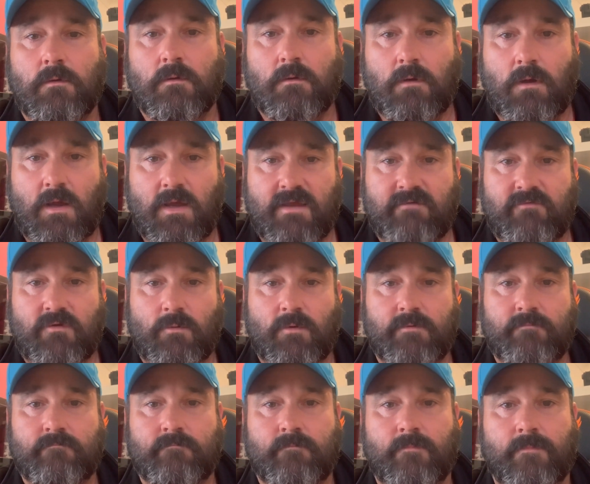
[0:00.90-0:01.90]
Hi everyone.
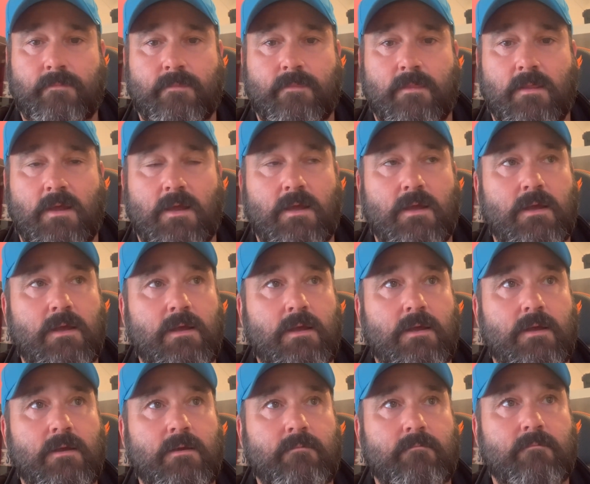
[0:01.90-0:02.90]

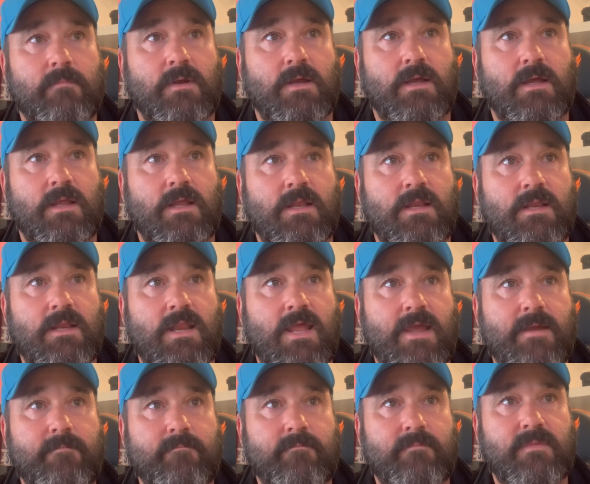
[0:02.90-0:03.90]
Um,
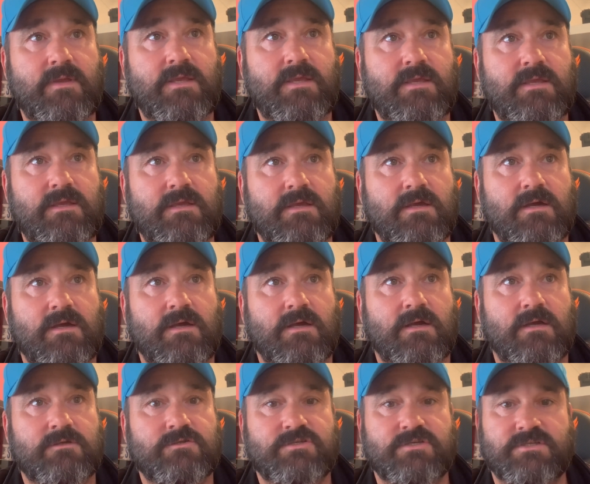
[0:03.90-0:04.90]
Let me
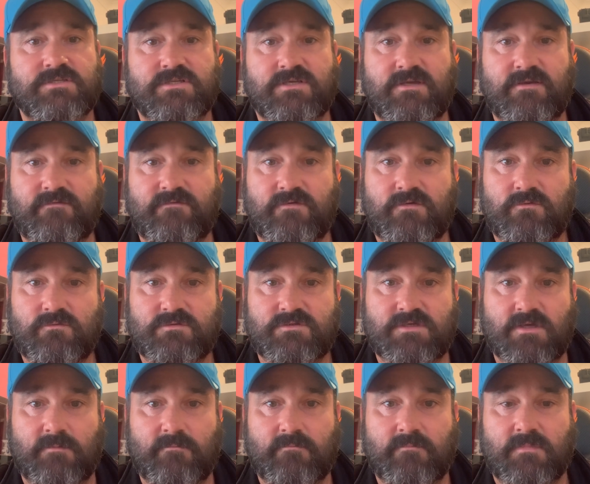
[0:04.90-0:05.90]
just give you
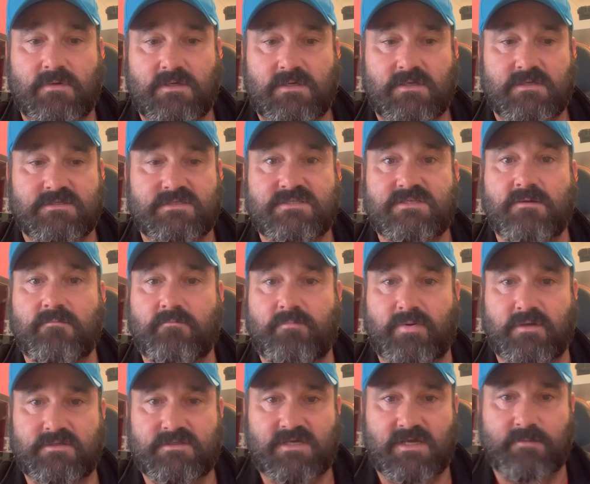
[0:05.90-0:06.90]
some simple
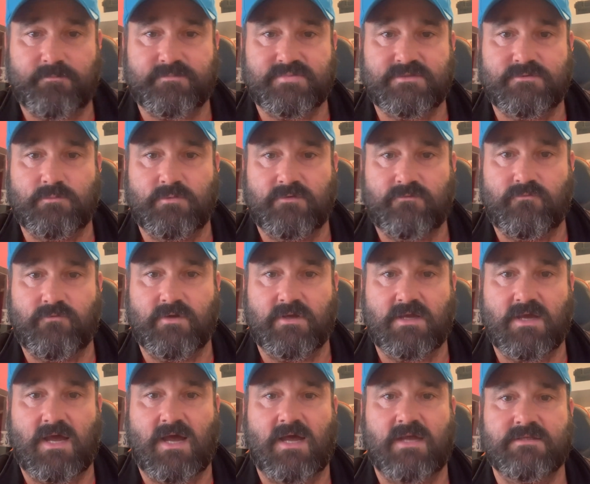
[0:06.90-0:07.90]
tips with
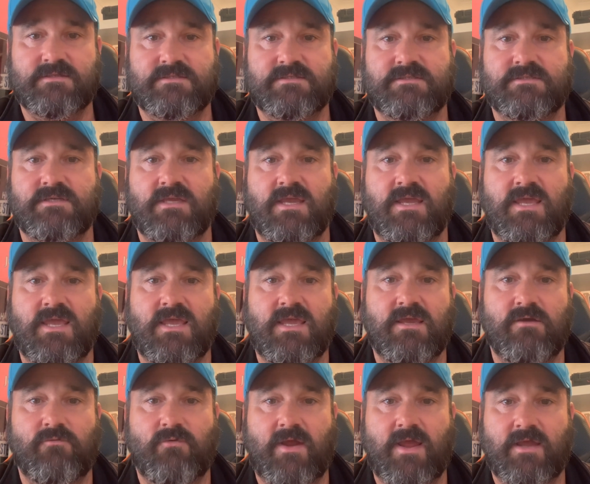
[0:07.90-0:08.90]
regards to
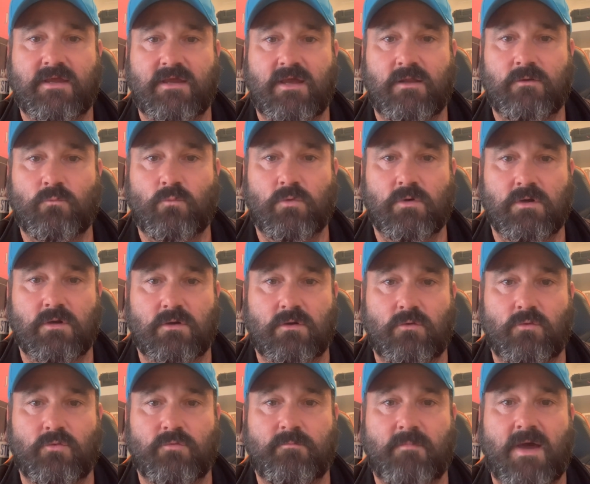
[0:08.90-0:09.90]
AREG and
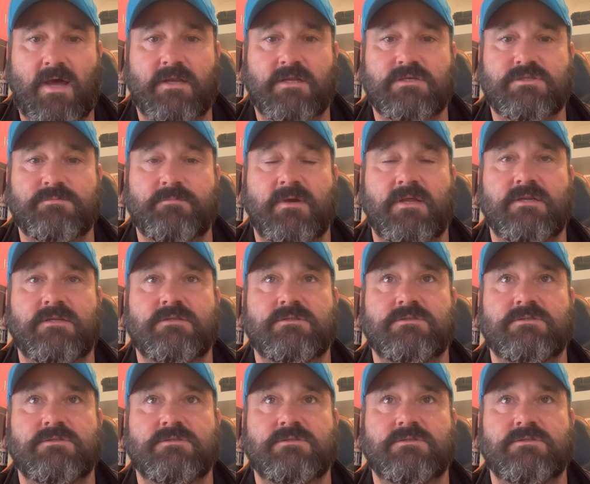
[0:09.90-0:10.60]
workload management.